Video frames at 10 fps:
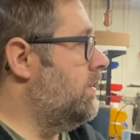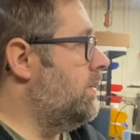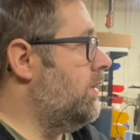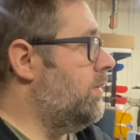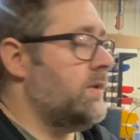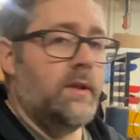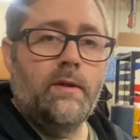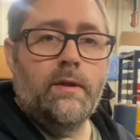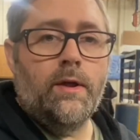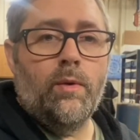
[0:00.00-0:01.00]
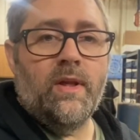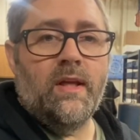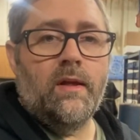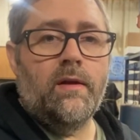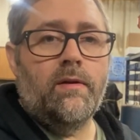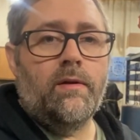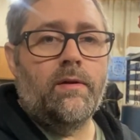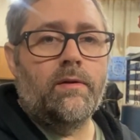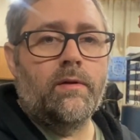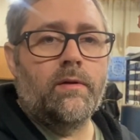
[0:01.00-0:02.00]
DOD
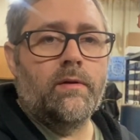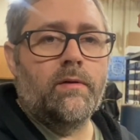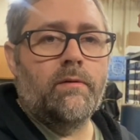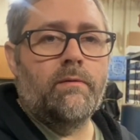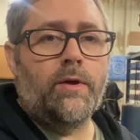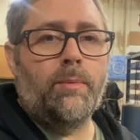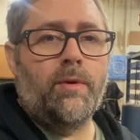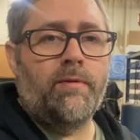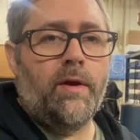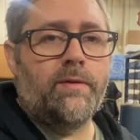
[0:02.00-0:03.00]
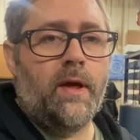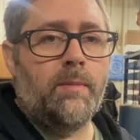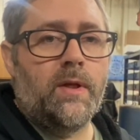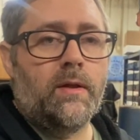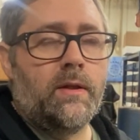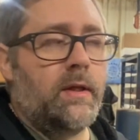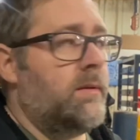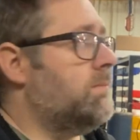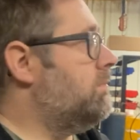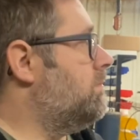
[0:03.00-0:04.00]
variable valve time and delete,